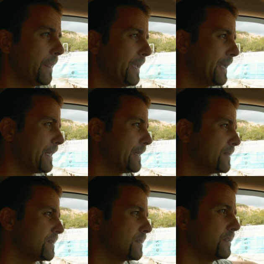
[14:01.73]

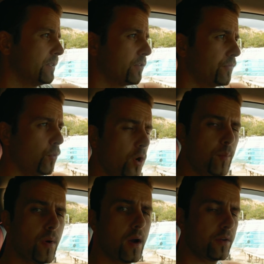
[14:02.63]
and it's 40
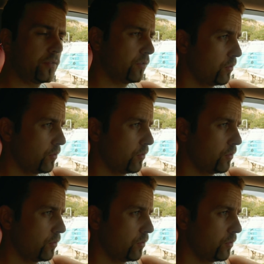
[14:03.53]
bucks